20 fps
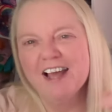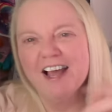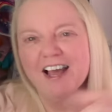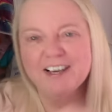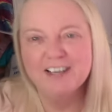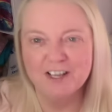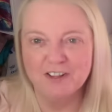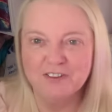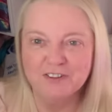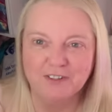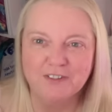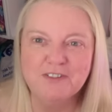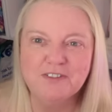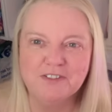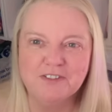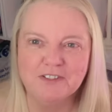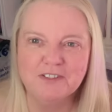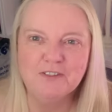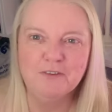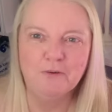and
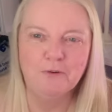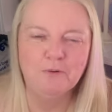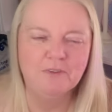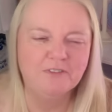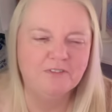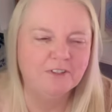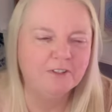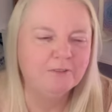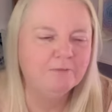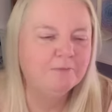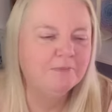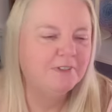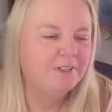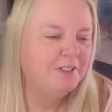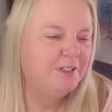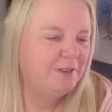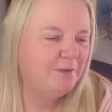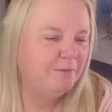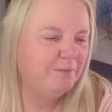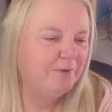others, not all of them.
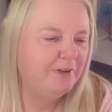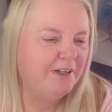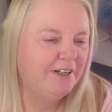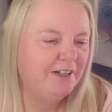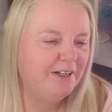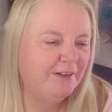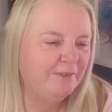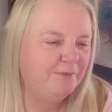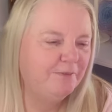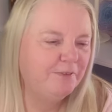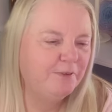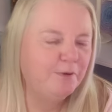But um,